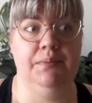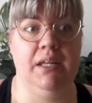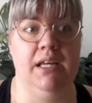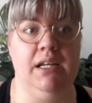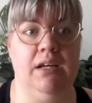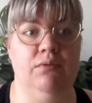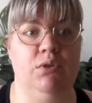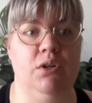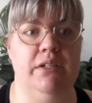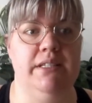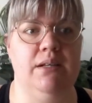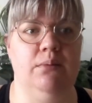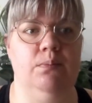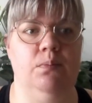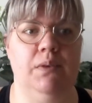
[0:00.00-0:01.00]
And I've got
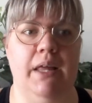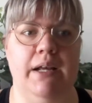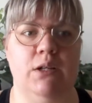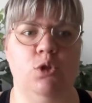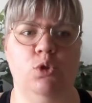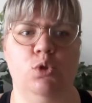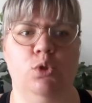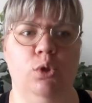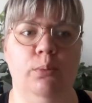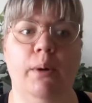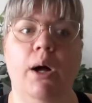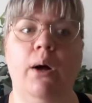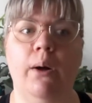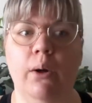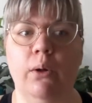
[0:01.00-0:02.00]
some like
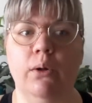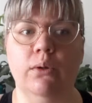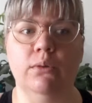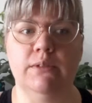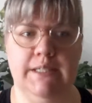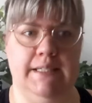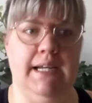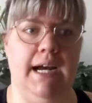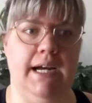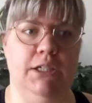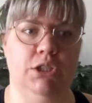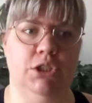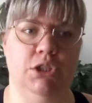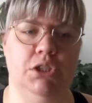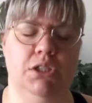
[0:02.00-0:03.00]
super old
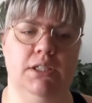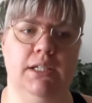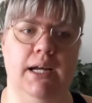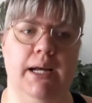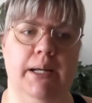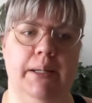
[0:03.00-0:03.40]
stashed